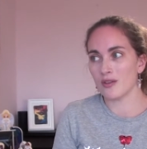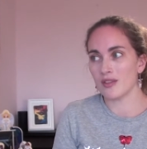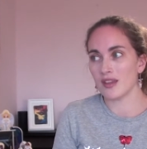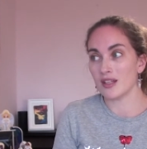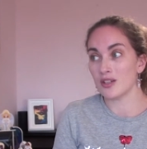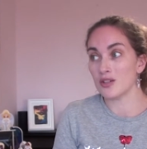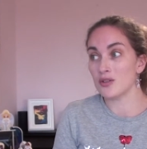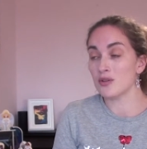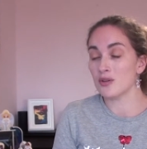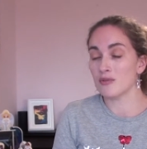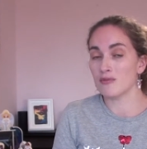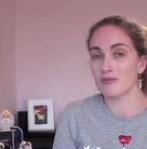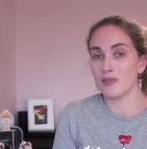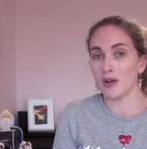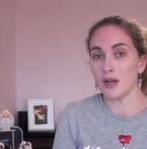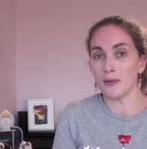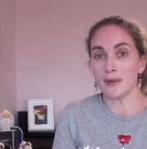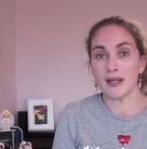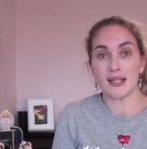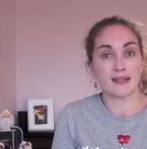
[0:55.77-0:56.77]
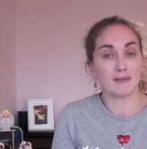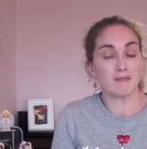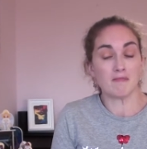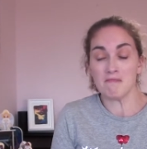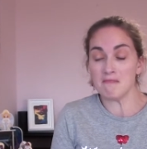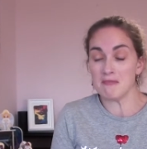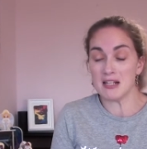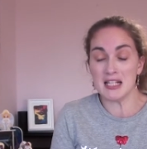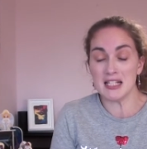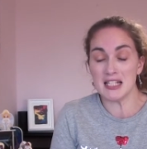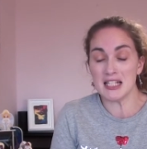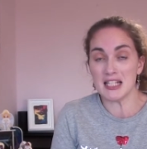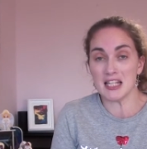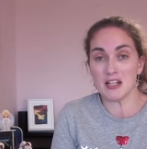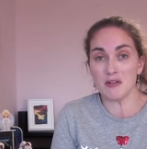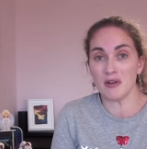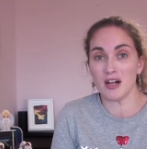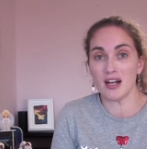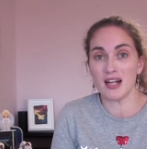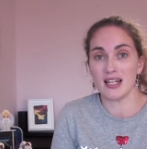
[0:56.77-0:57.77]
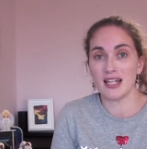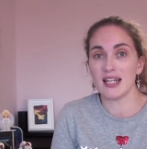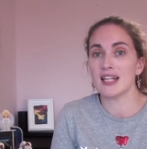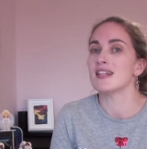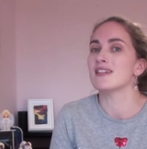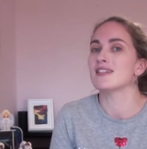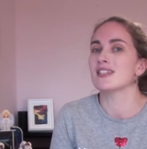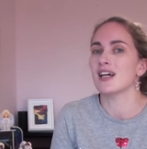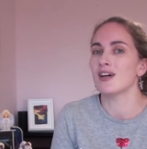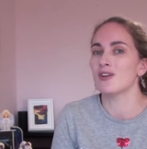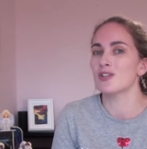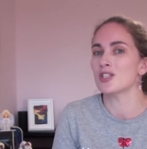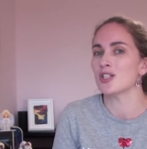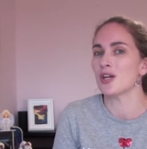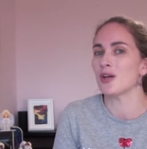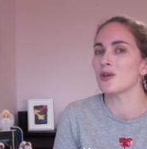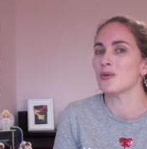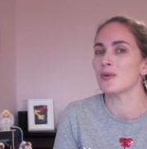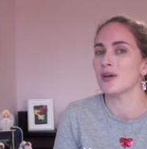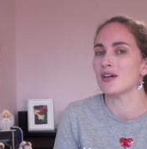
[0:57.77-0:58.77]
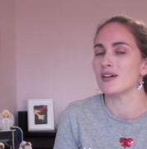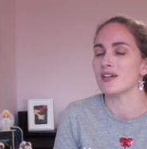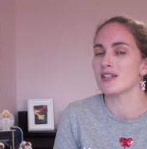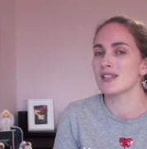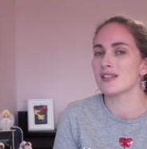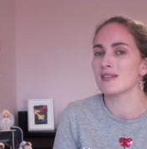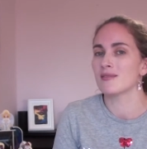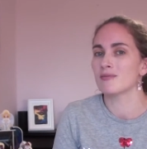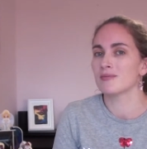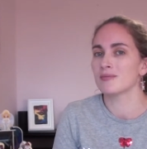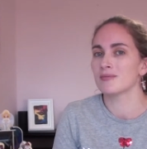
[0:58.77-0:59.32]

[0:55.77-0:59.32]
then you can follow it and see where it leads. I'll show you ours.